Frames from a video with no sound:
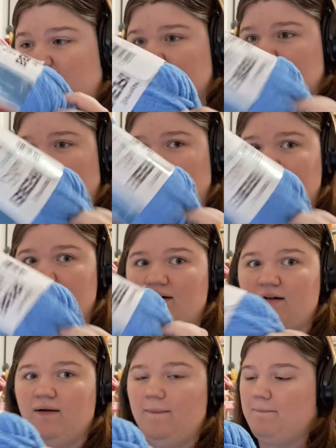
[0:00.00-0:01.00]
this one,
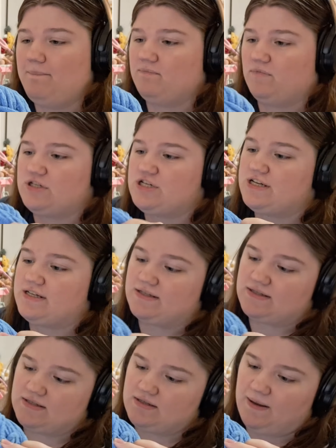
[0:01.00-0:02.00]
which
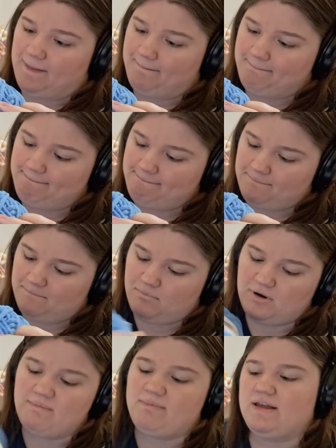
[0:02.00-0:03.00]
is
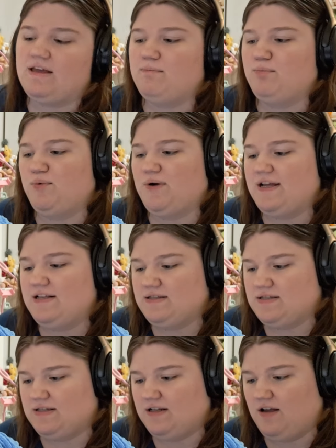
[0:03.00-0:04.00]
Burnett Blanket
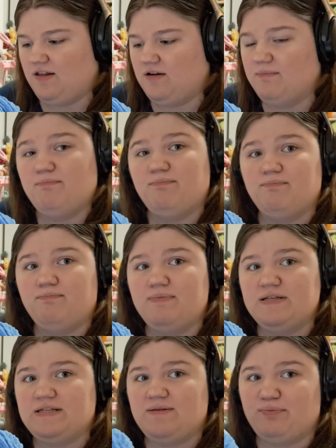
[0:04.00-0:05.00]
Brights in the color
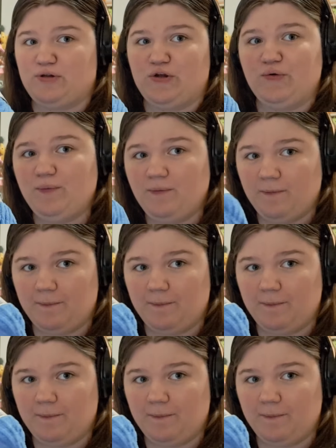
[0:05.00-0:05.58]
Busy Blue.